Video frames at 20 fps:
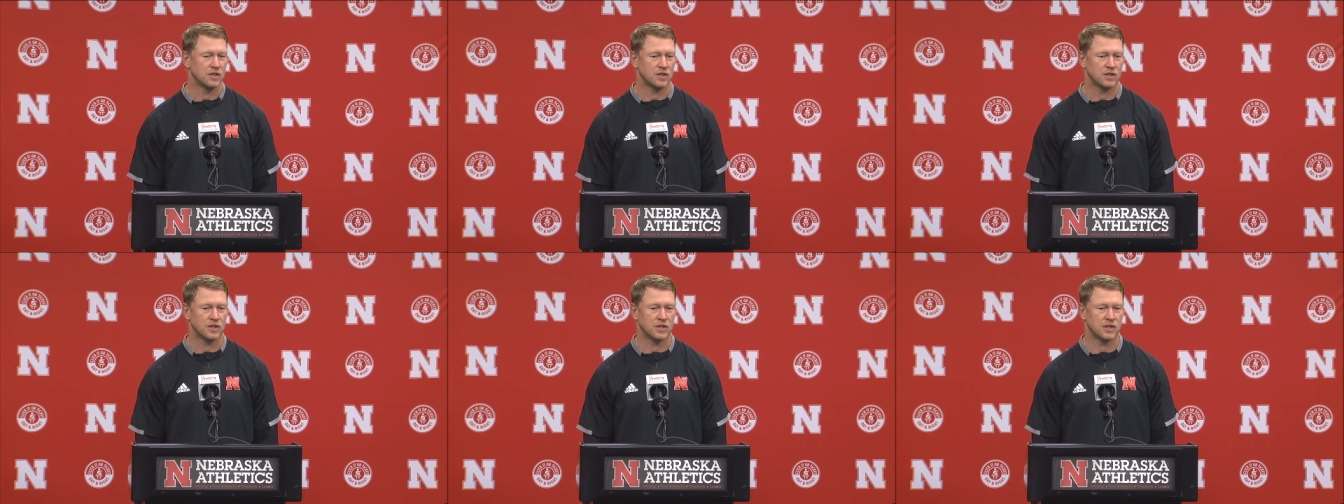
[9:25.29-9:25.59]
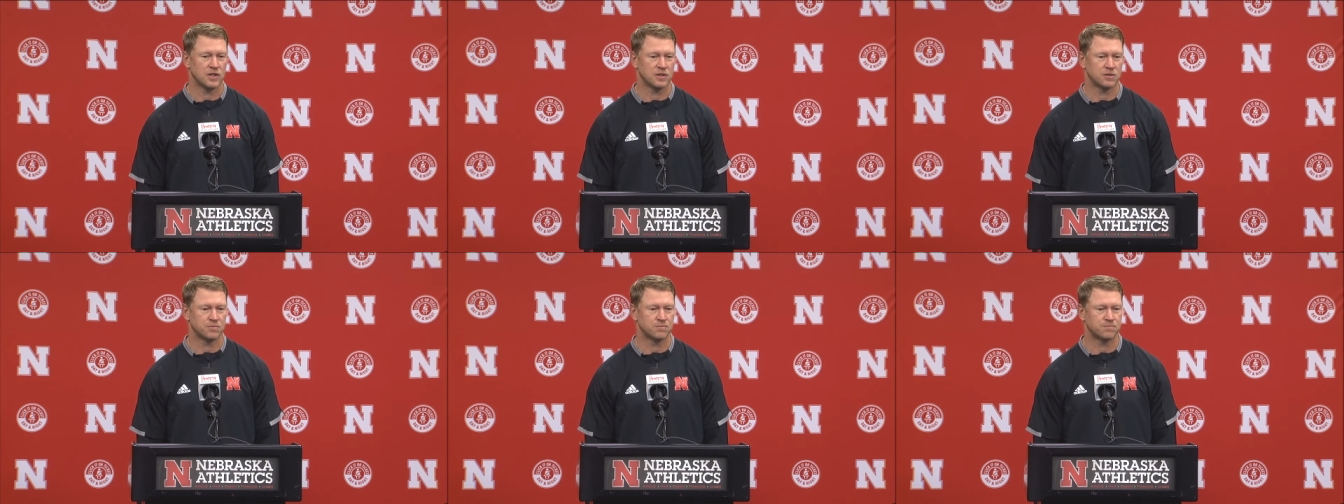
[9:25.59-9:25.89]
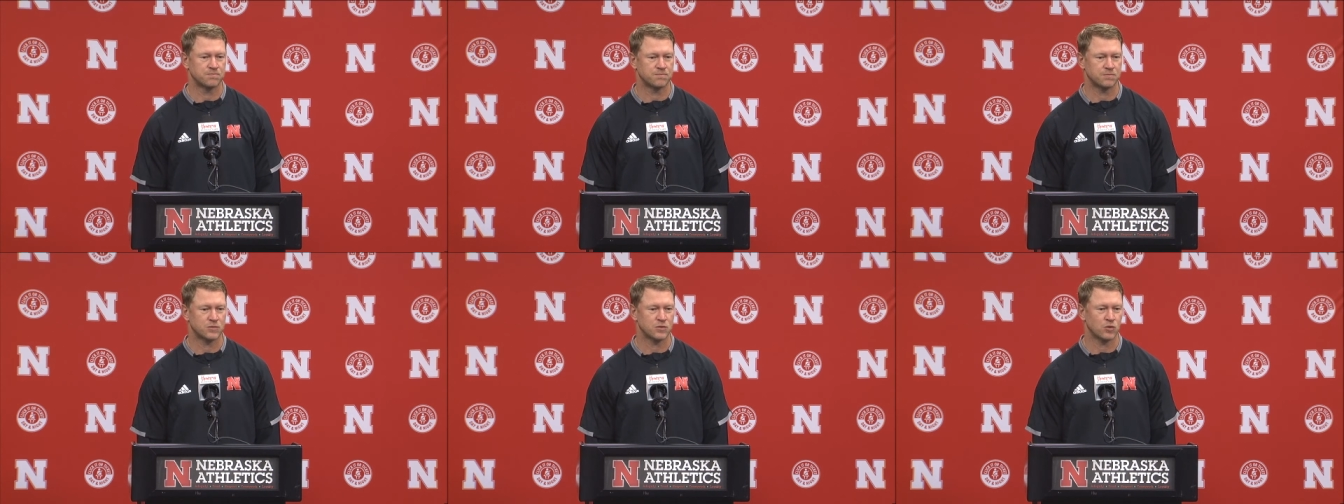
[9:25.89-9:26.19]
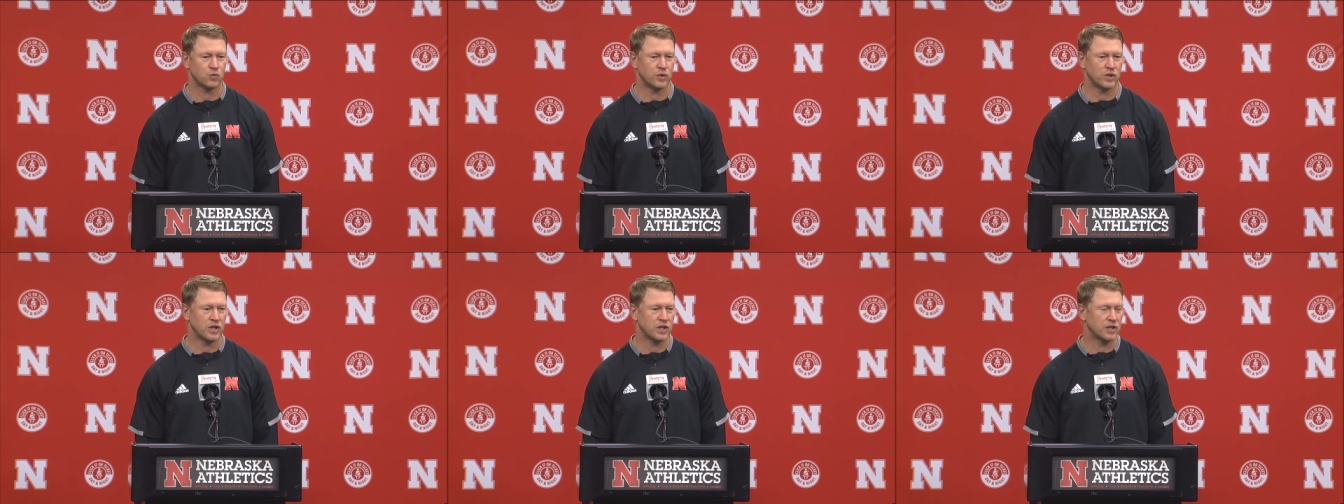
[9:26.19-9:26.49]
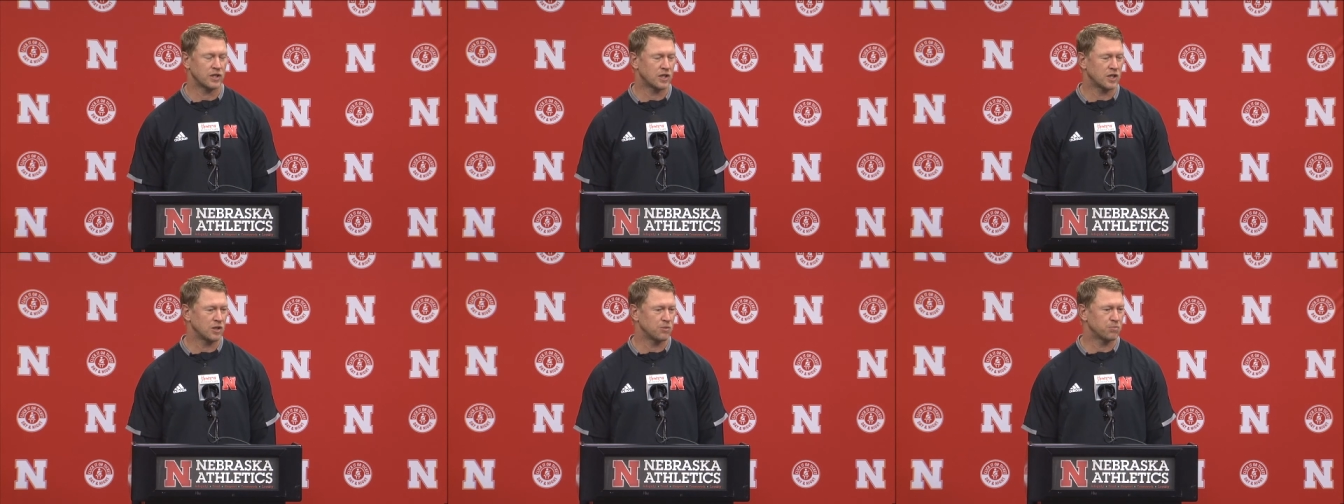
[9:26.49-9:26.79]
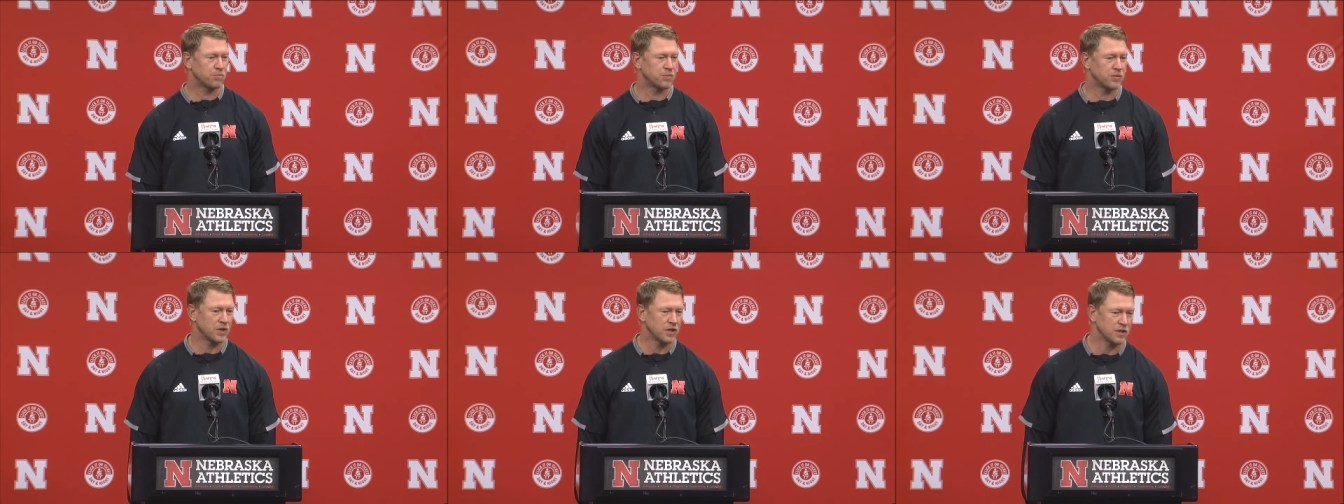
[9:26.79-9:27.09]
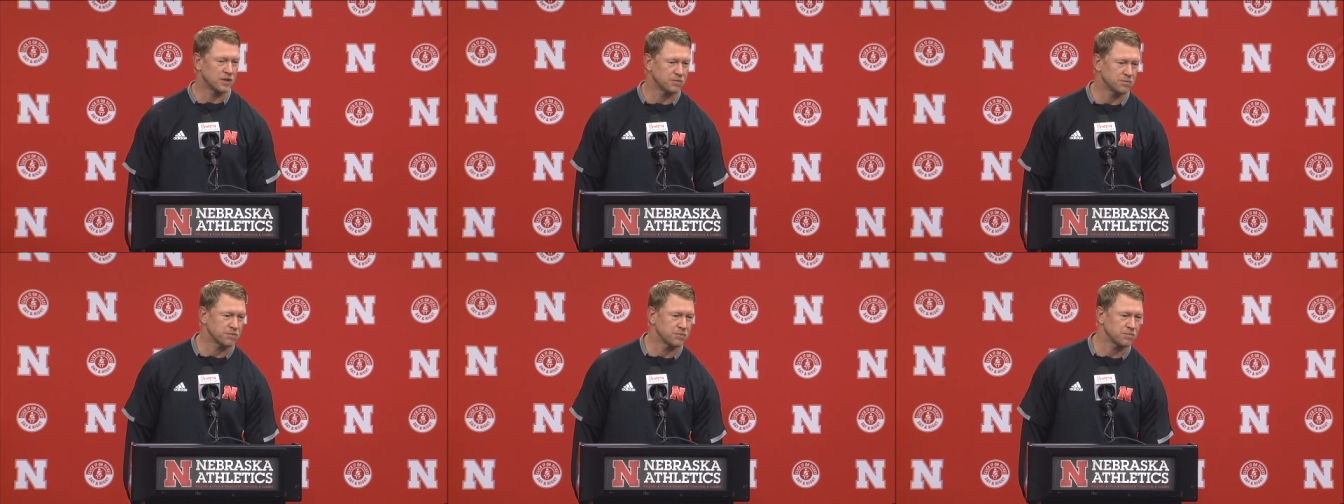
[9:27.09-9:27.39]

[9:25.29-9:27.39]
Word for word: Um, so we need to keep uh,